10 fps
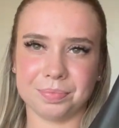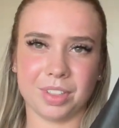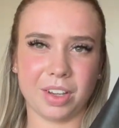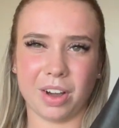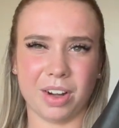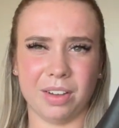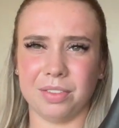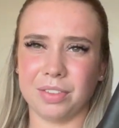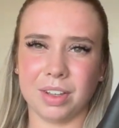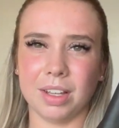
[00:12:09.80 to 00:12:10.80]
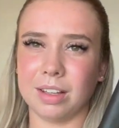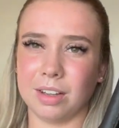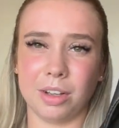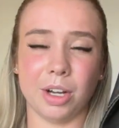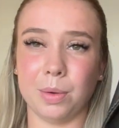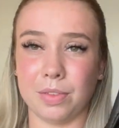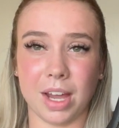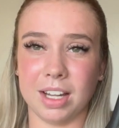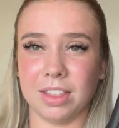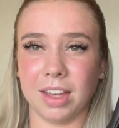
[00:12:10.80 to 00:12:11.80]
you kind of can go with
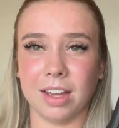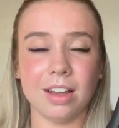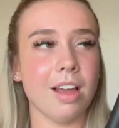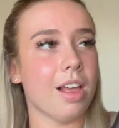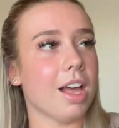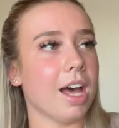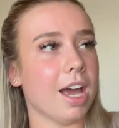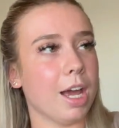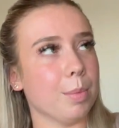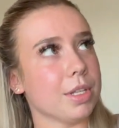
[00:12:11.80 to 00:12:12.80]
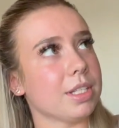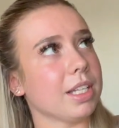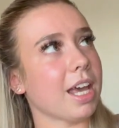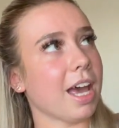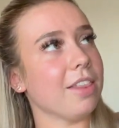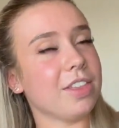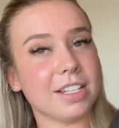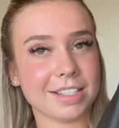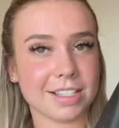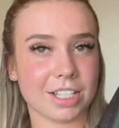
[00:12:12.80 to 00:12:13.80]
anything um so yeah
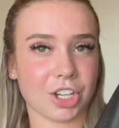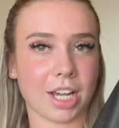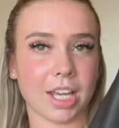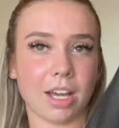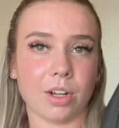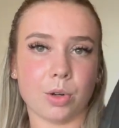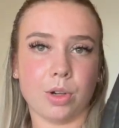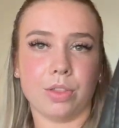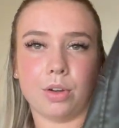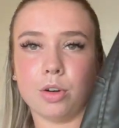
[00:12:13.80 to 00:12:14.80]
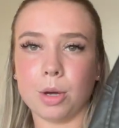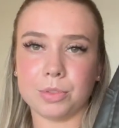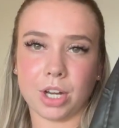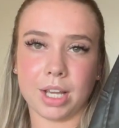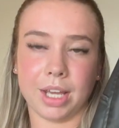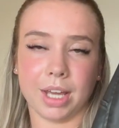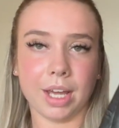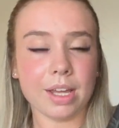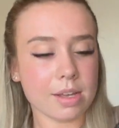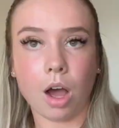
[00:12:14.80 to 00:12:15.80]
this is the jacket i got the crop jacket
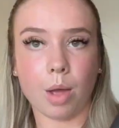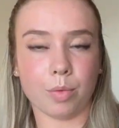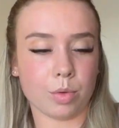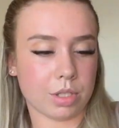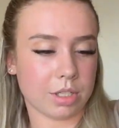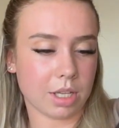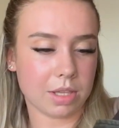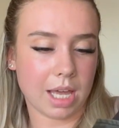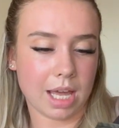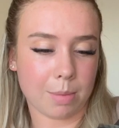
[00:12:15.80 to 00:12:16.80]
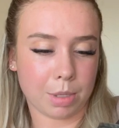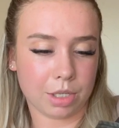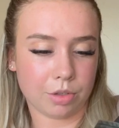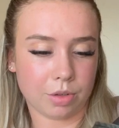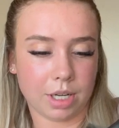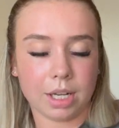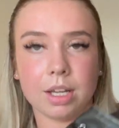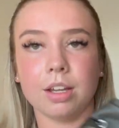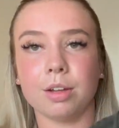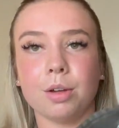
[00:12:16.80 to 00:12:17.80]
i've also done the hairband
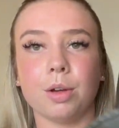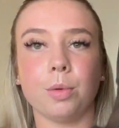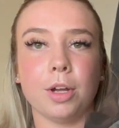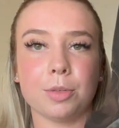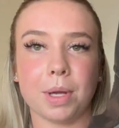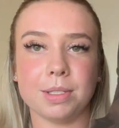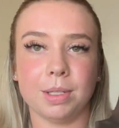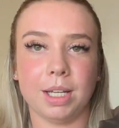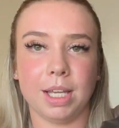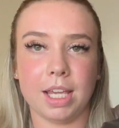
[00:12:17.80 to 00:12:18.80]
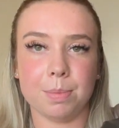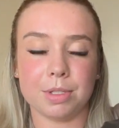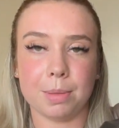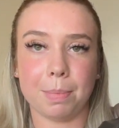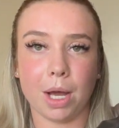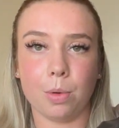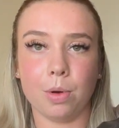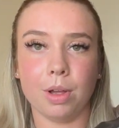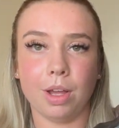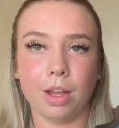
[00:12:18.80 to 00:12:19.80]
trick which basically keeps the belt
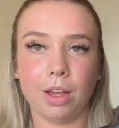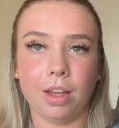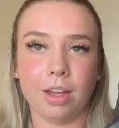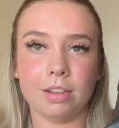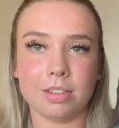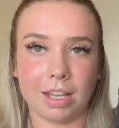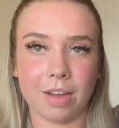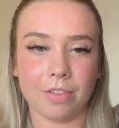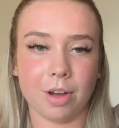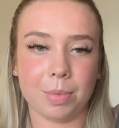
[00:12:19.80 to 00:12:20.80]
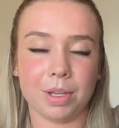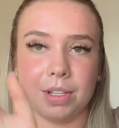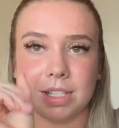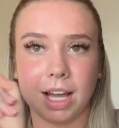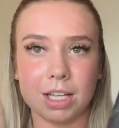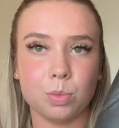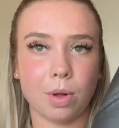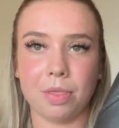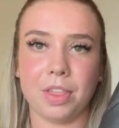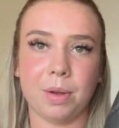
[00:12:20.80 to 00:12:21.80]
together because that is
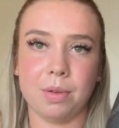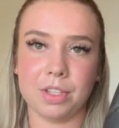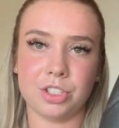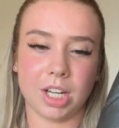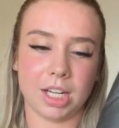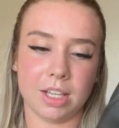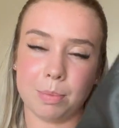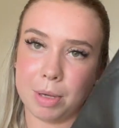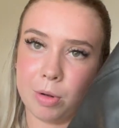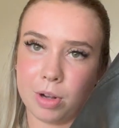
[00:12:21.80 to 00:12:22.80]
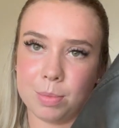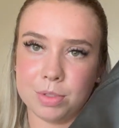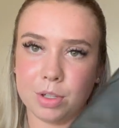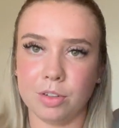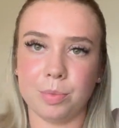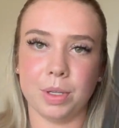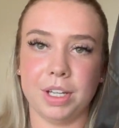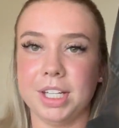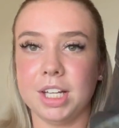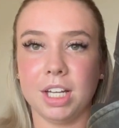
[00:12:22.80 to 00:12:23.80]
one thing with this jacket the belt comes off but
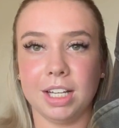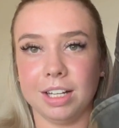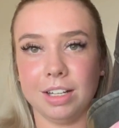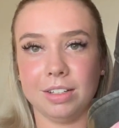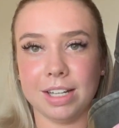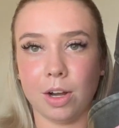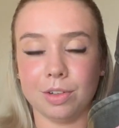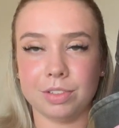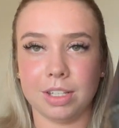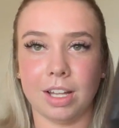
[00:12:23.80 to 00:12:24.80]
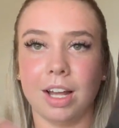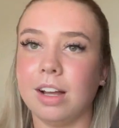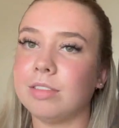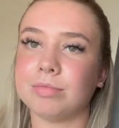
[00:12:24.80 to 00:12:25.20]
now i've done that